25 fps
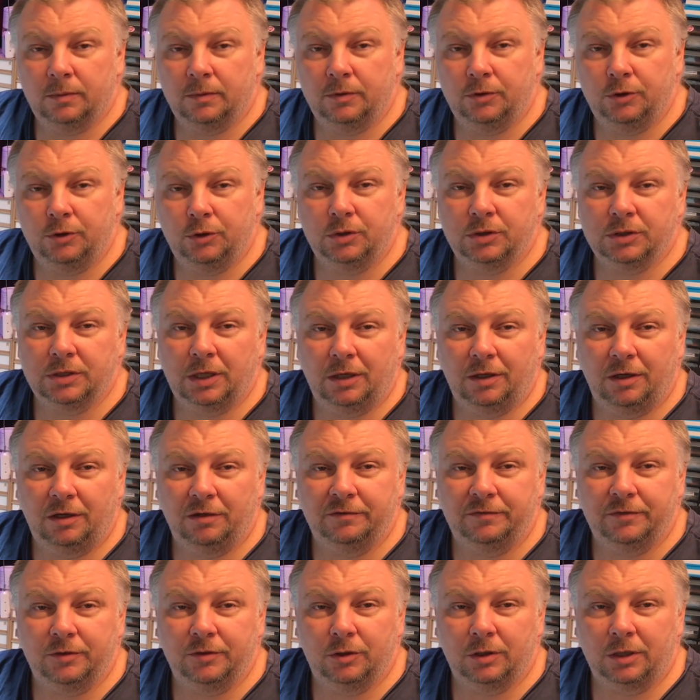new solo
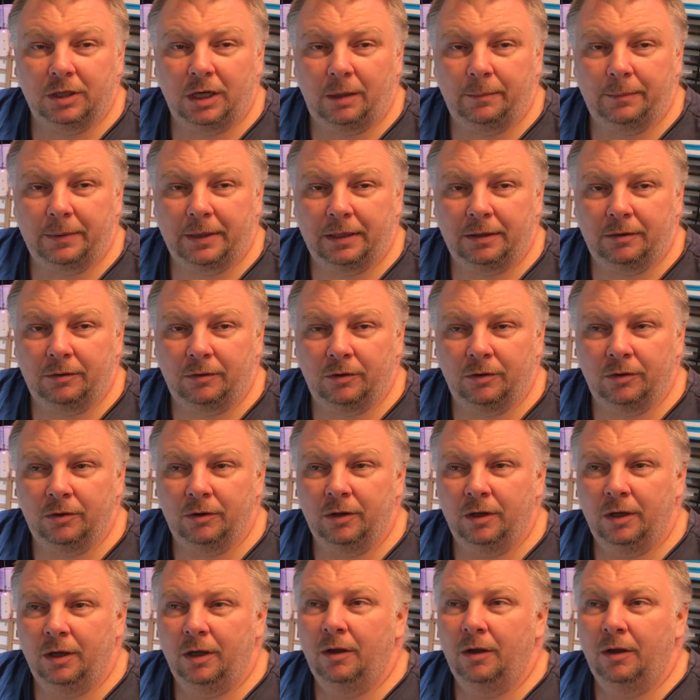film coming out on.